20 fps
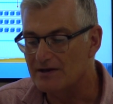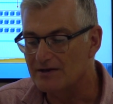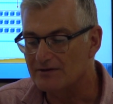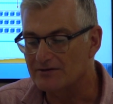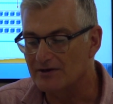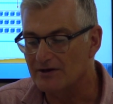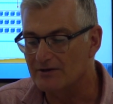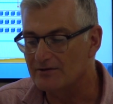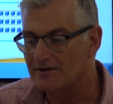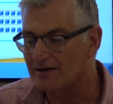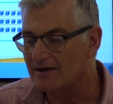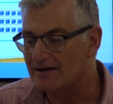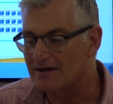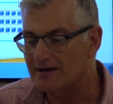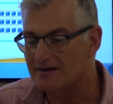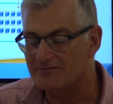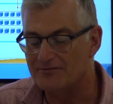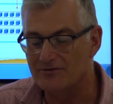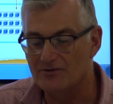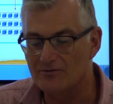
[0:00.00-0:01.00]
So
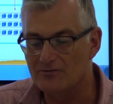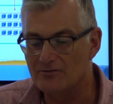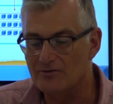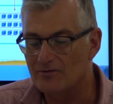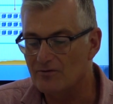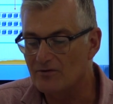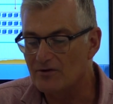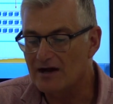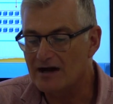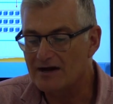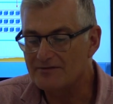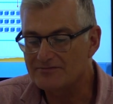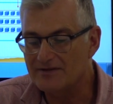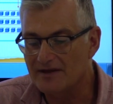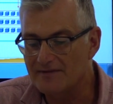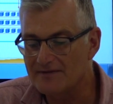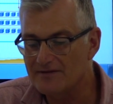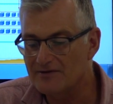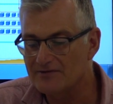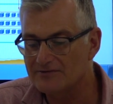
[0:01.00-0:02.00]
if you have
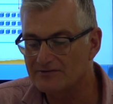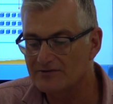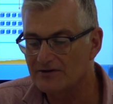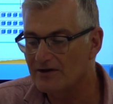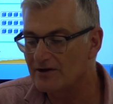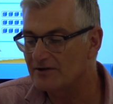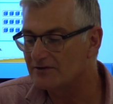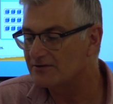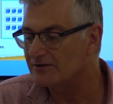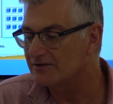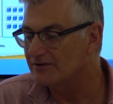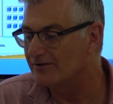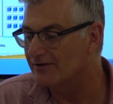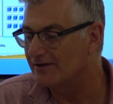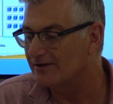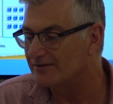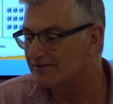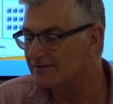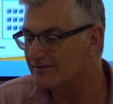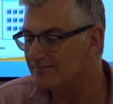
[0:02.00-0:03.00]
done your search, you
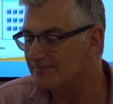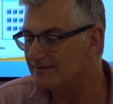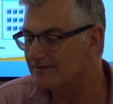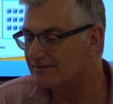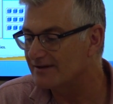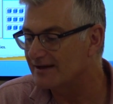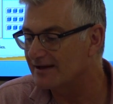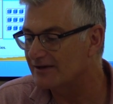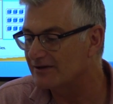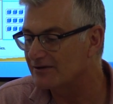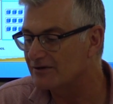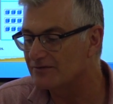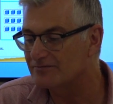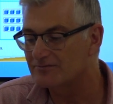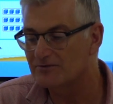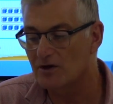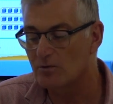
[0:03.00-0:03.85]
can simply take it off.